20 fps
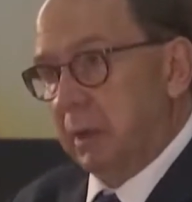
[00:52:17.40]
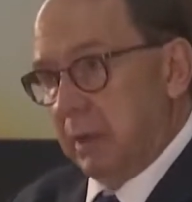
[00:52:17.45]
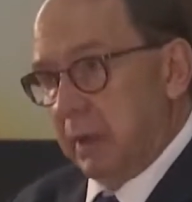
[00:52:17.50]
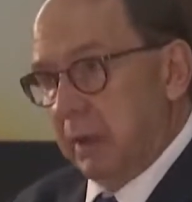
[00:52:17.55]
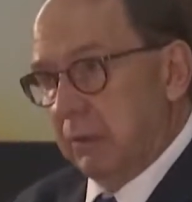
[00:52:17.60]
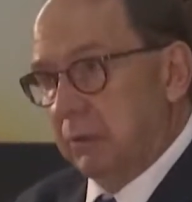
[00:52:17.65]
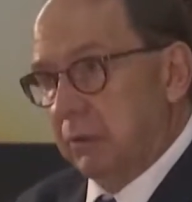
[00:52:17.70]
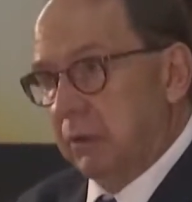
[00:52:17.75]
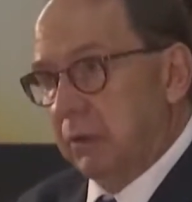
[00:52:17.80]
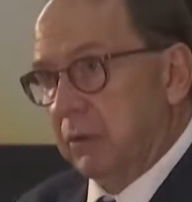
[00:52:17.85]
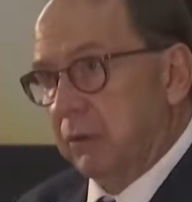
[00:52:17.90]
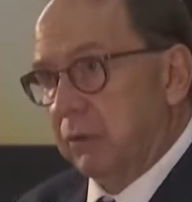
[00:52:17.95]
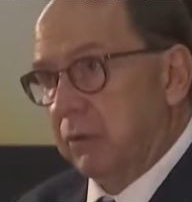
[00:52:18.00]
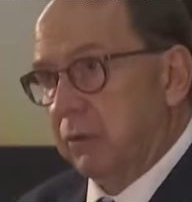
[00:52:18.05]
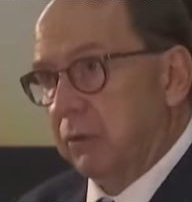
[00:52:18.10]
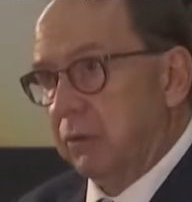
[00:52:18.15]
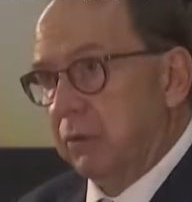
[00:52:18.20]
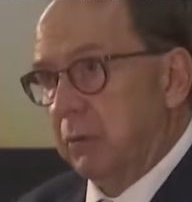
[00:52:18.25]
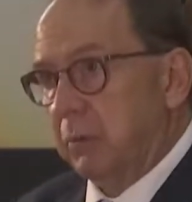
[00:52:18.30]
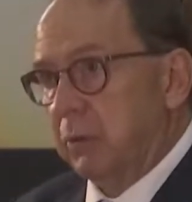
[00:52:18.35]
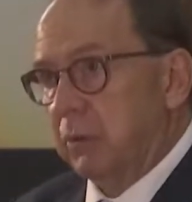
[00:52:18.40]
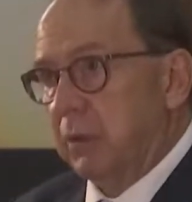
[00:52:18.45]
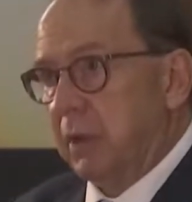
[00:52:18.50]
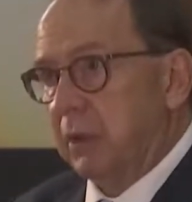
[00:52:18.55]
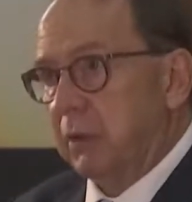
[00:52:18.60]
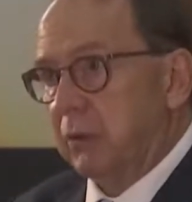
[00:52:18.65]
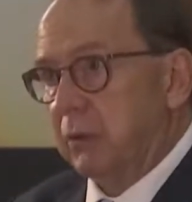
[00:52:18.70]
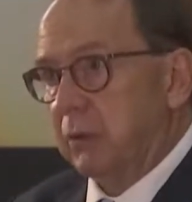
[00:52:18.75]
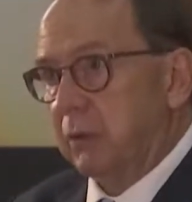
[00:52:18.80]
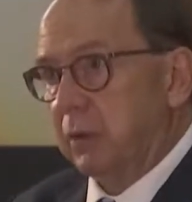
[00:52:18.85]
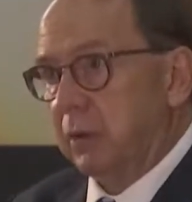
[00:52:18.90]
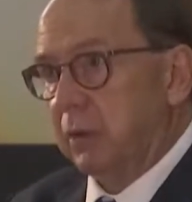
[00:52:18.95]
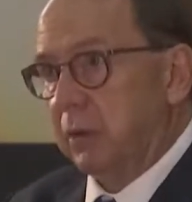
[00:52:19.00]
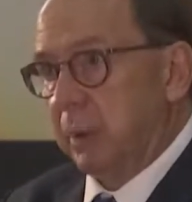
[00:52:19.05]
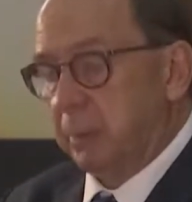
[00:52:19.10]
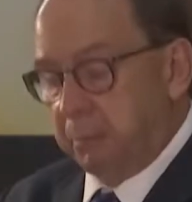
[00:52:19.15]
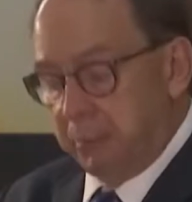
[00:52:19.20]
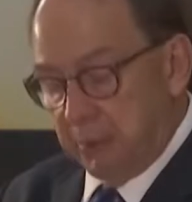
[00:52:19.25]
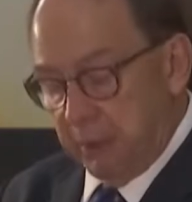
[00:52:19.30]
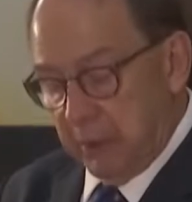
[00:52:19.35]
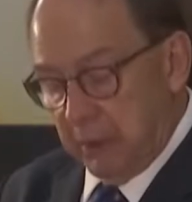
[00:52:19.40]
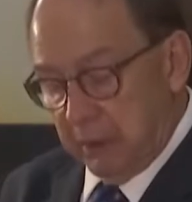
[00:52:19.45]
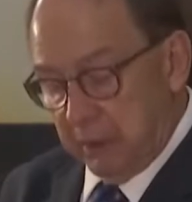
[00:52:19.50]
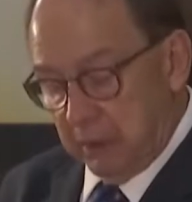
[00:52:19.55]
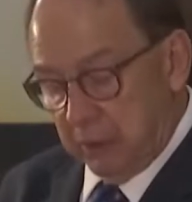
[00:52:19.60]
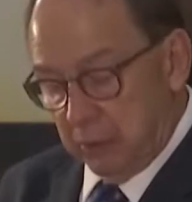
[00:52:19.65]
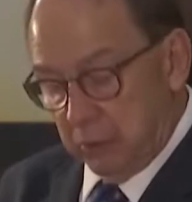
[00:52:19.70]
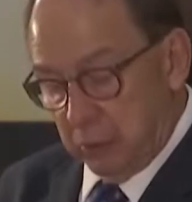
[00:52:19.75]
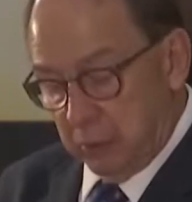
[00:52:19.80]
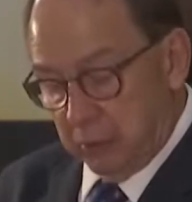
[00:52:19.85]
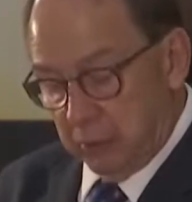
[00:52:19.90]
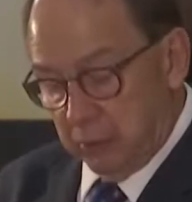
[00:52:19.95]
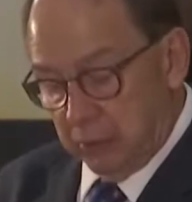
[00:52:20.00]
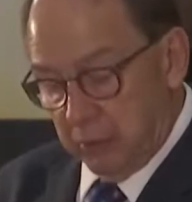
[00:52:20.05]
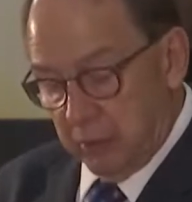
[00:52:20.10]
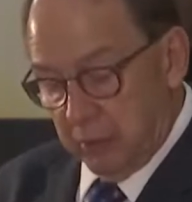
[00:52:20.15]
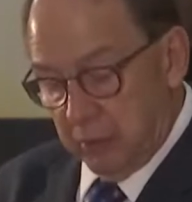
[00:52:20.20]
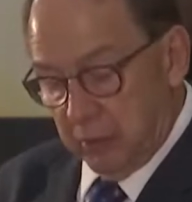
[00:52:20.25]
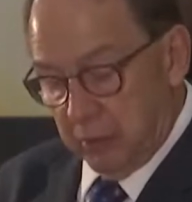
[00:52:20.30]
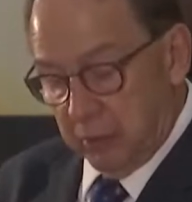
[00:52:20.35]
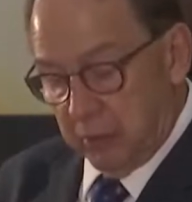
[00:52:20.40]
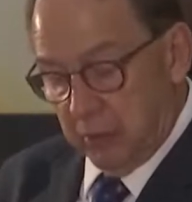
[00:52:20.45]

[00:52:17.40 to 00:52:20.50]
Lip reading: evidence of substantial corrupt dealings which followed.